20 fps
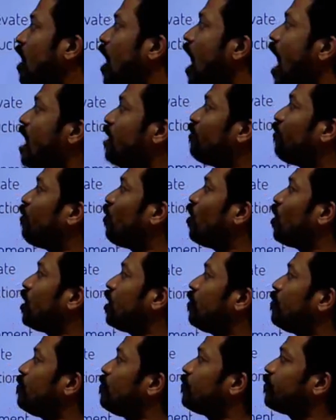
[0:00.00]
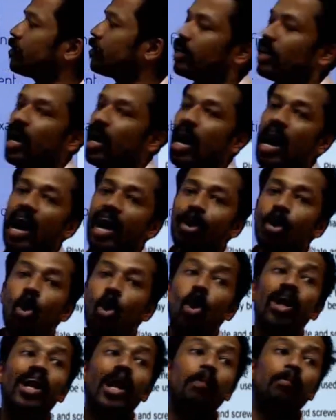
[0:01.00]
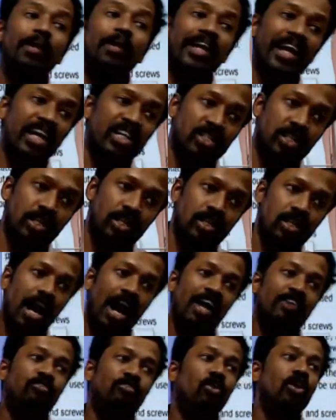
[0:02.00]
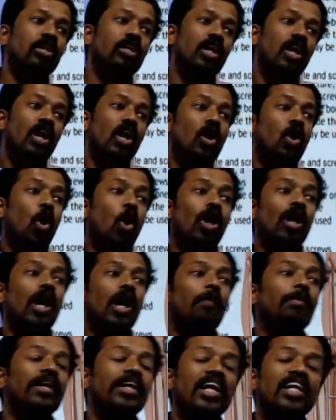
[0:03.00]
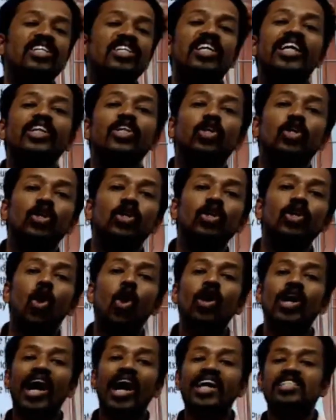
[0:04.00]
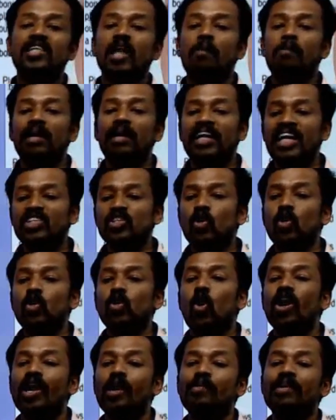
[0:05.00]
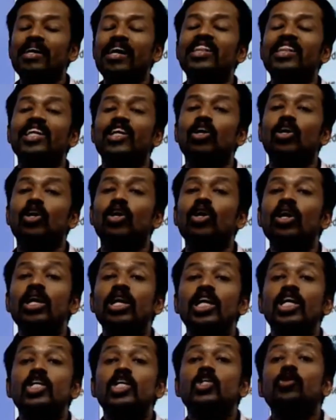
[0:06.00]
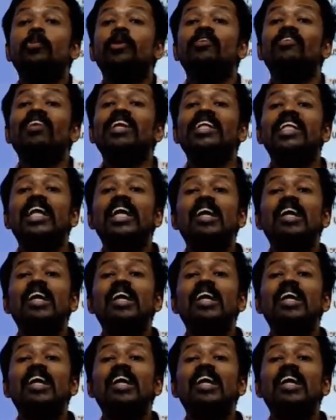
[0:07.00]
I for cold application. I for cold application. Enduku, or ice application or cold application. Enduku, to prevent